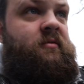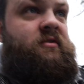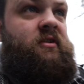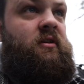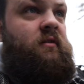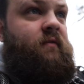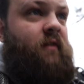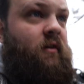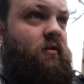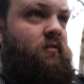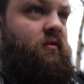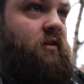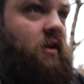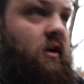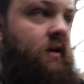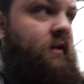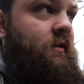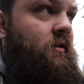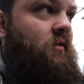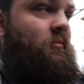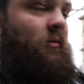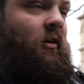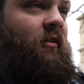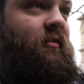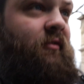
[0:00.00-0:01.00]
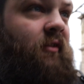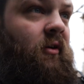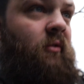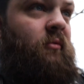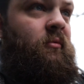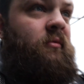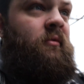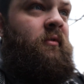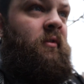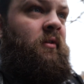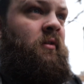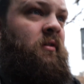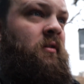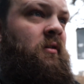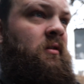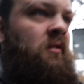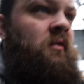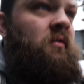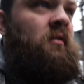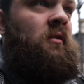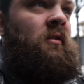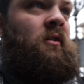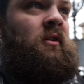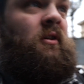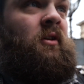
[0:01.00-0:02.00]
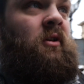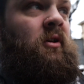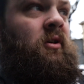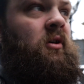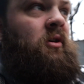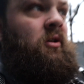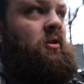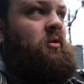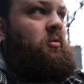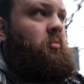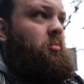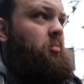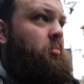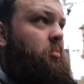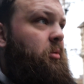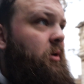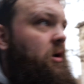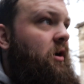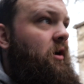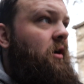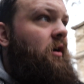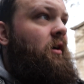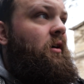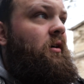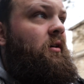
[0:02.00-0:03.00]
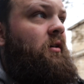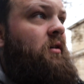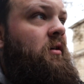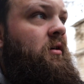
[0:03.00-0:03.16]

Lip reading: still very reliant on my phone, but